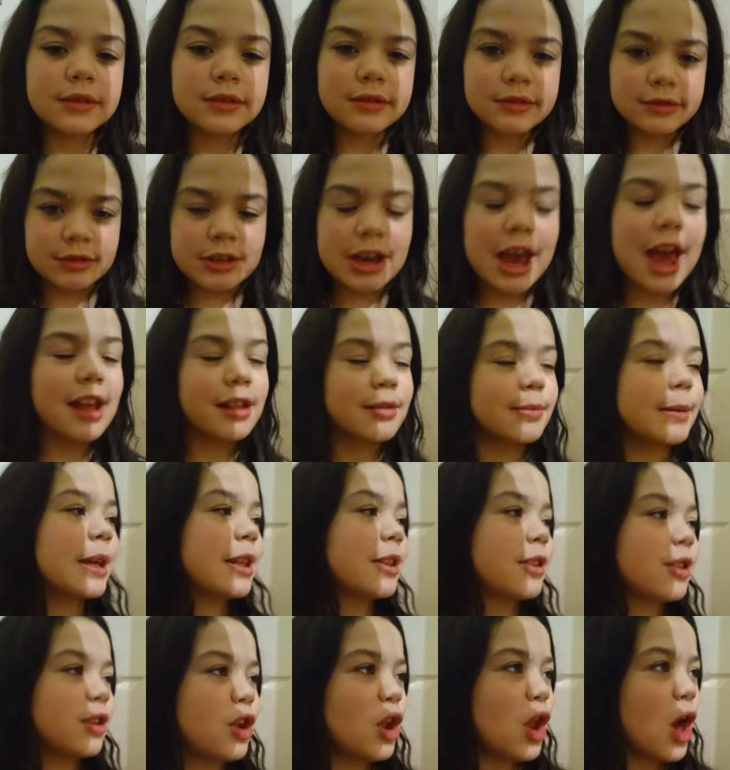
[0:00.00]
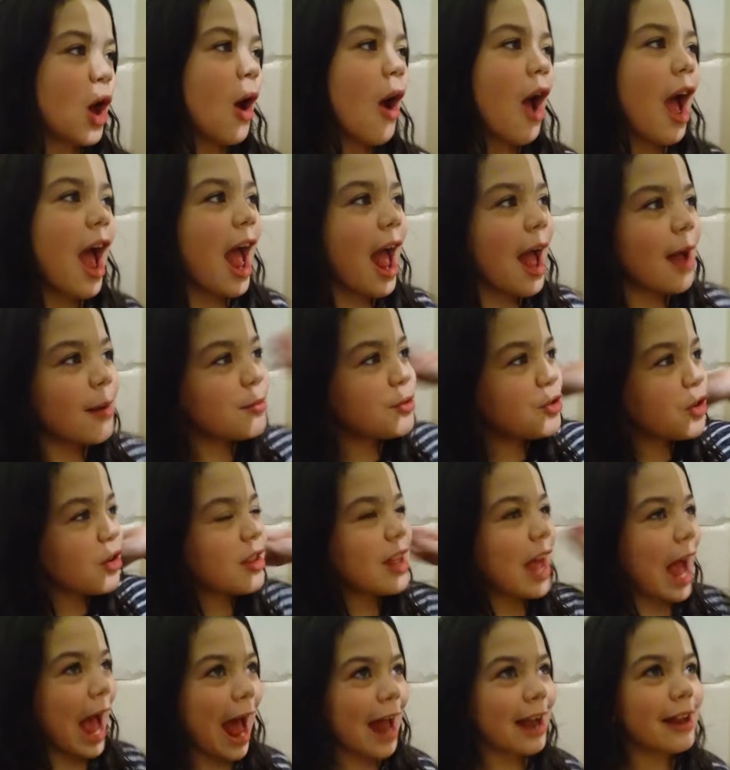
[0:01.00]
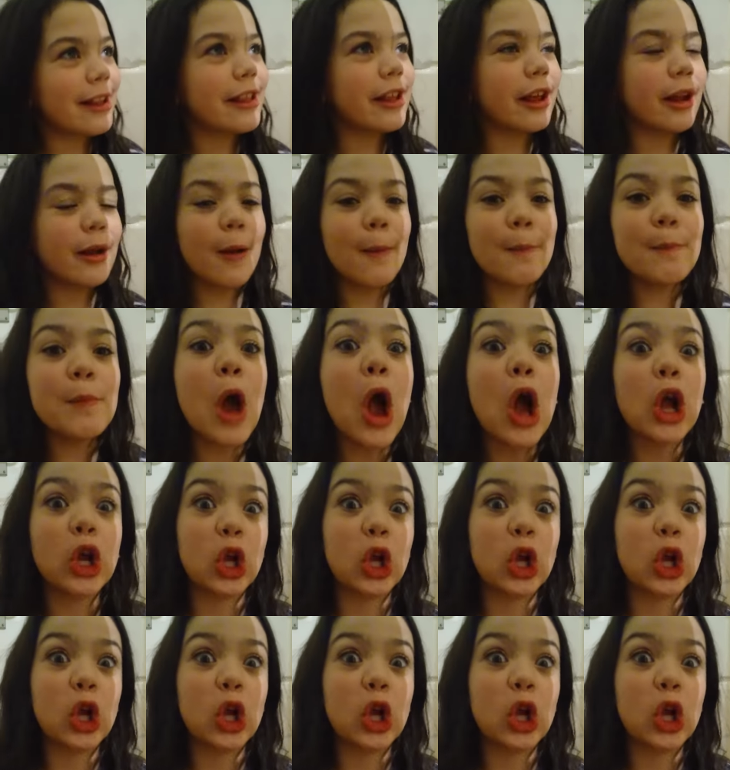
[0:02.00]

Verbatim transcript: Yes, miss. You know I am. Just answering. I'm not